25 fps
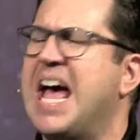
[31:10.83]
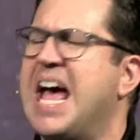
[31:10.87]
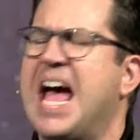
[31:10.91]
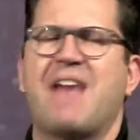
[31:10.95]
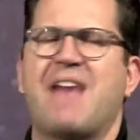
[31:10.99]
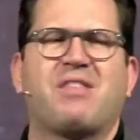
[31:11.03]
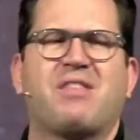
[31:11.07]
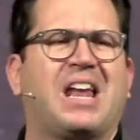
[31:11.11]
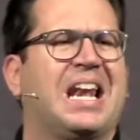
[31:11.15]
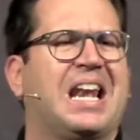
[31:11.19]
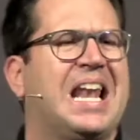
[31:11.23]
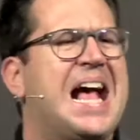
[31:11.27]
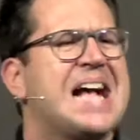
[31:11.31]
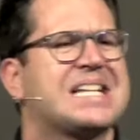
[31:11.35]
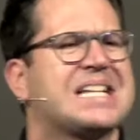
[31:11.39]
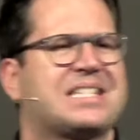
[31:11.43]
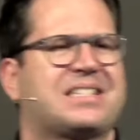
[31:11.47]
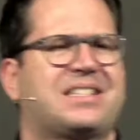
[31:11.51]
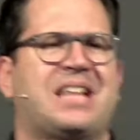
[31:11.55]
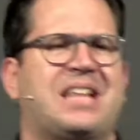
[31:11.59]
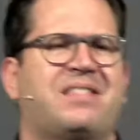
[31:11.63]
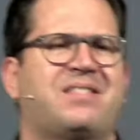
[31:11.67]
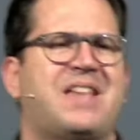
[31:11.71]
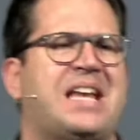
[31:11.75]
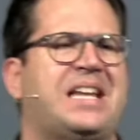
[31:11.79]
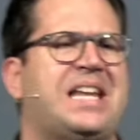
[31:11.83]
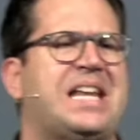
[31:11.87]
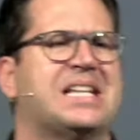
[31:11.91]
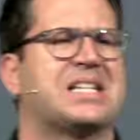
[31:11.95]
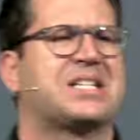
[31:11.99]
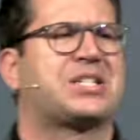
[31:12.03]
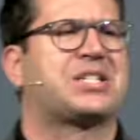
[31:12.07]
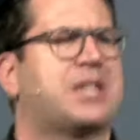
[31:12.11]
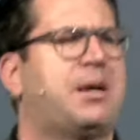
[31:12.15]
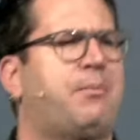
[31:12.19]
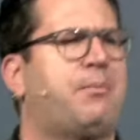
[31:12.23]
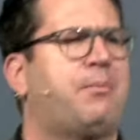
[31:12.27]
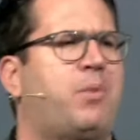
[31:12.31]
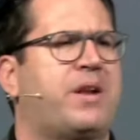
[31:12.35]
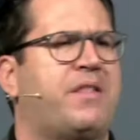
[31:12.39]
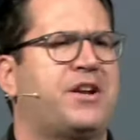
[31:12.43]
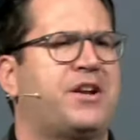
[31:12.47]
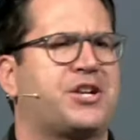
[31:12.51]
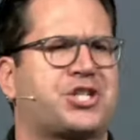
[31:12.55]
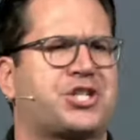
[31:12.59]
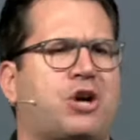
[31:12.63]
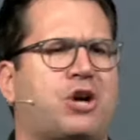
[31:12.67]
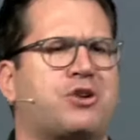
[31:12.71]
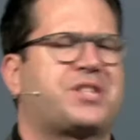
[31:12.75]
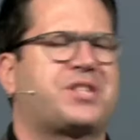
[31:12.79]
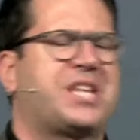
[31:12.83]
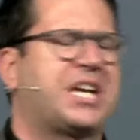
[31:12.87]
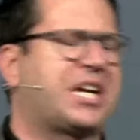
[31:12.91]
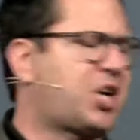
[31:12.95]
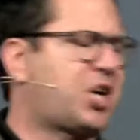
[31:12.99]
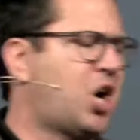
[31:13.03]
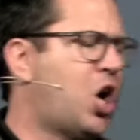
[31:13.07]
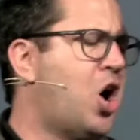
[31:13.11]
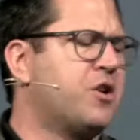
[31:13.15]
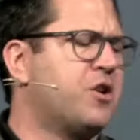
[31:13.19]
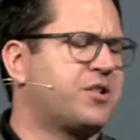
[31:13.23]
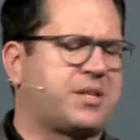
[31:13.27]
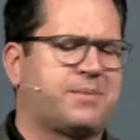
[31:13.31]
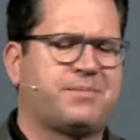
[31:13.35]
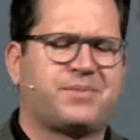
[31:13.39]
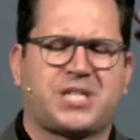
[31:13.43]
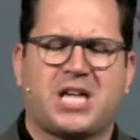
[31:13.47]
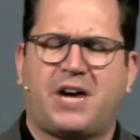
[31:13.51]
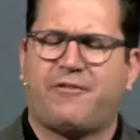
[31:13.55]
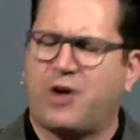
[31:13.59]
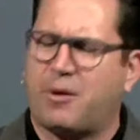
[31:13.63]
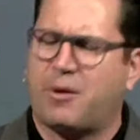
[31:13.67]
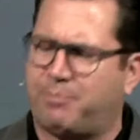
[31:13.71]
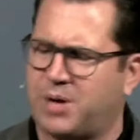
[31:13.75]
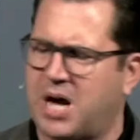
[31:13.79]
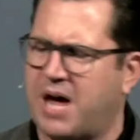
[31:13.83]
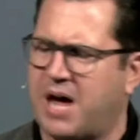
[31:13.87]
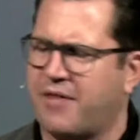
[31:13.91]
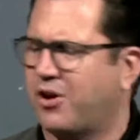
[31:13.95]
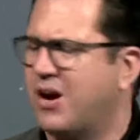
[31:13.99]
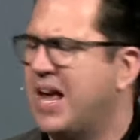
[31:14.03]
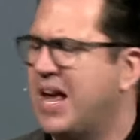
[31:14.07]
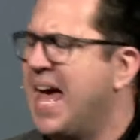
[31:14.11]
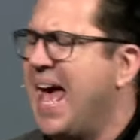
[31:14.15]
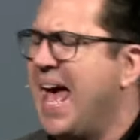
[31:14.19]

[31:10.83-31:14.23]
And the last thing they need is someone in the church that calls himself a brother